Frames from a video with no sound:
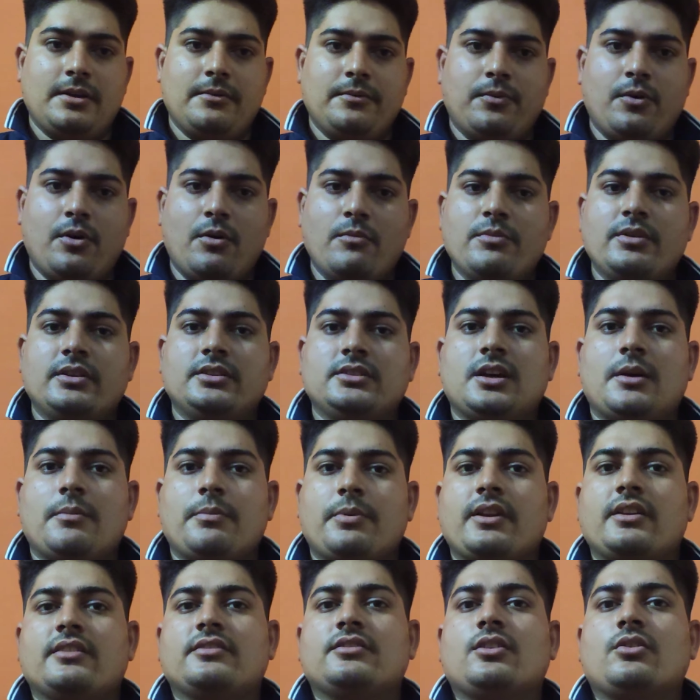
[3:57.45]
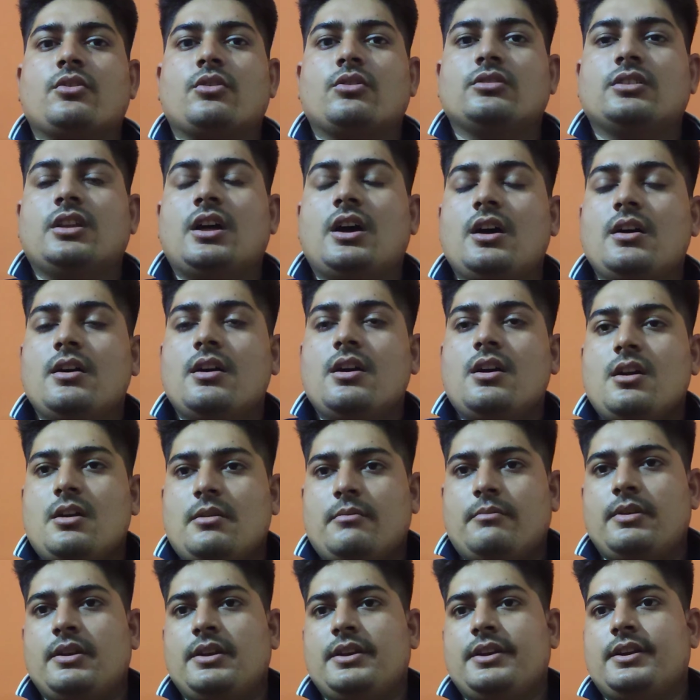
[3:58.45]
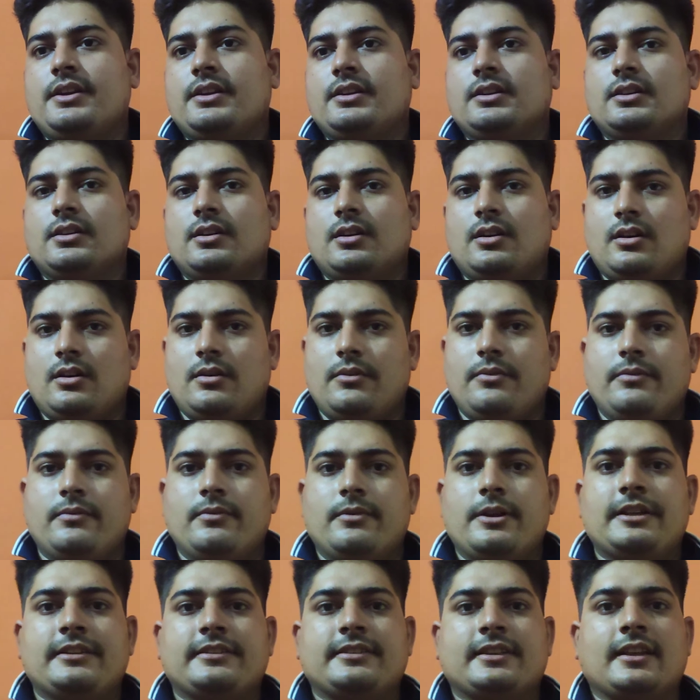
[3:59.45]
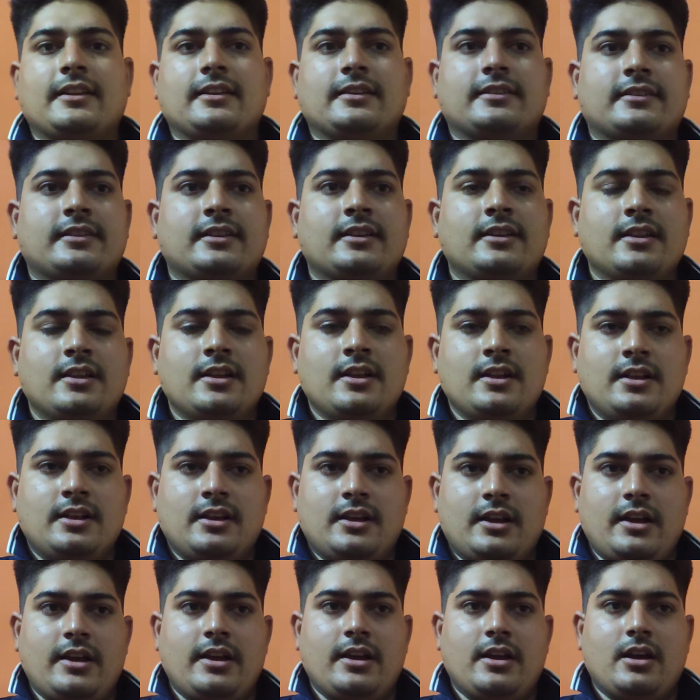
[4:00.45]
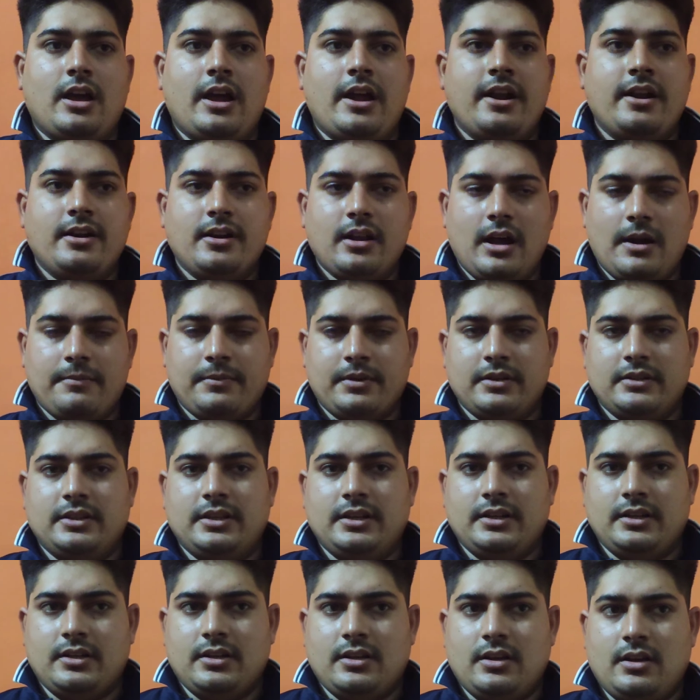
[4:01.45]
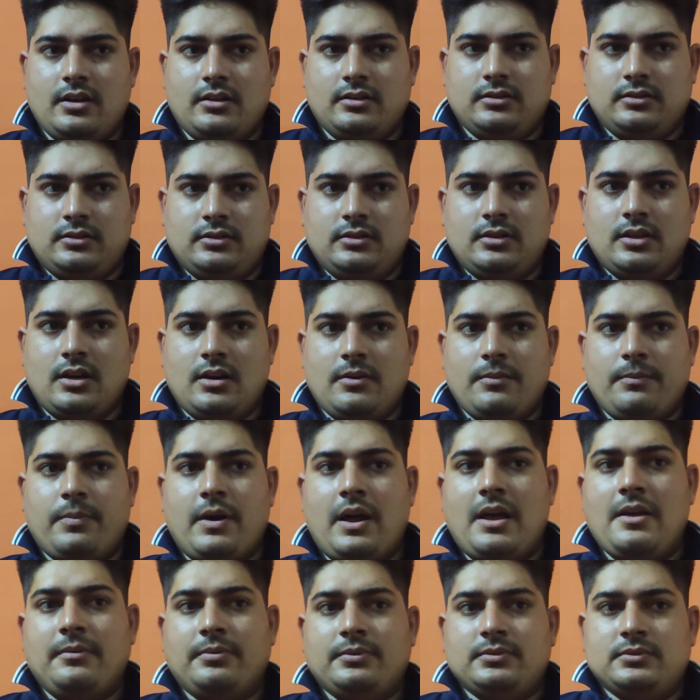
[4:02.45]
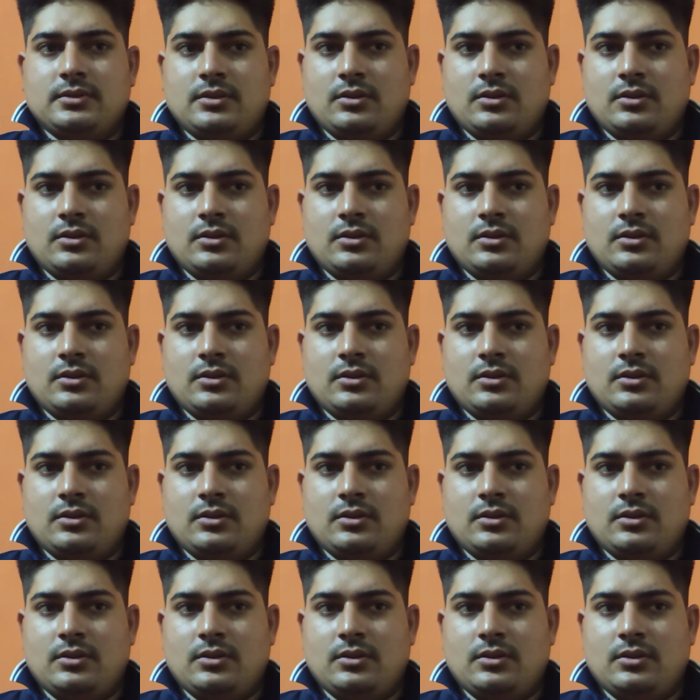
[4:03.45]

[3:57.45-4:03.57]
forming the pressure on the bleeding vessels. And after that the pipes